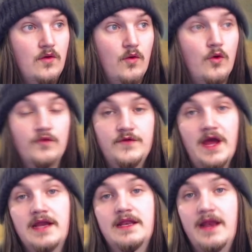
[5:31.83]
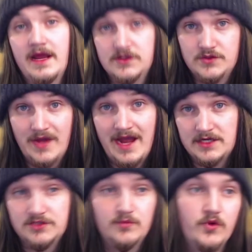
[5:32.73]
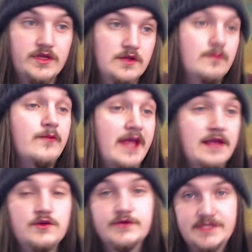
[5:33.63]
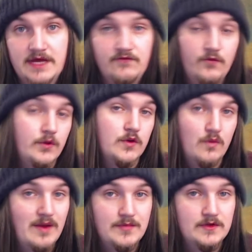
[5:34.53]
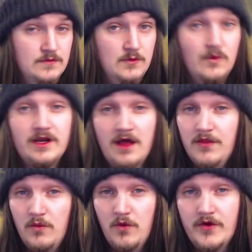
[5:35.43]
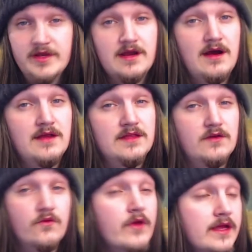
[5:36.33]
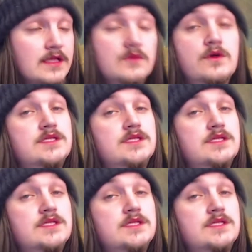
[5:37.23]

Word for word: or if you had an extra action point, you can use that for your weapon. One other warrior card that I really wanted